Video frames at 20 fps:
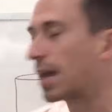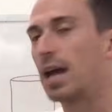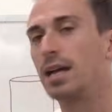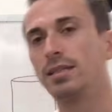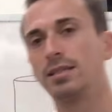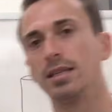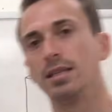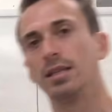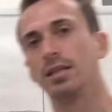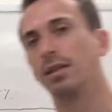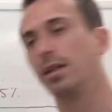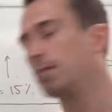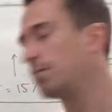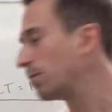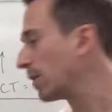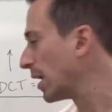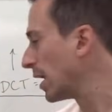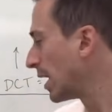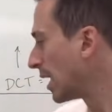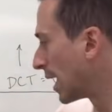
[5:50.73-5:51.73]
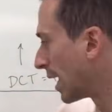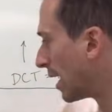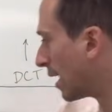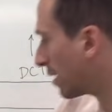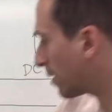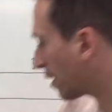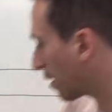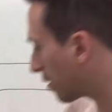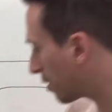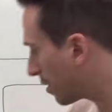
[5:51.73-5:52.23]
ascending limb. Here
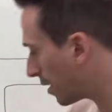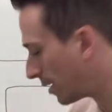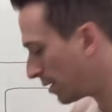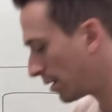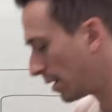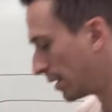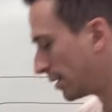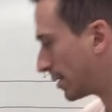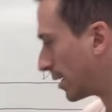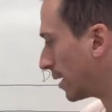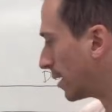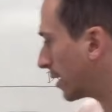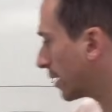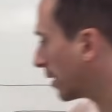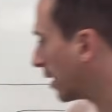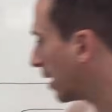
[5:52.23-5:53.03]
at the thin descending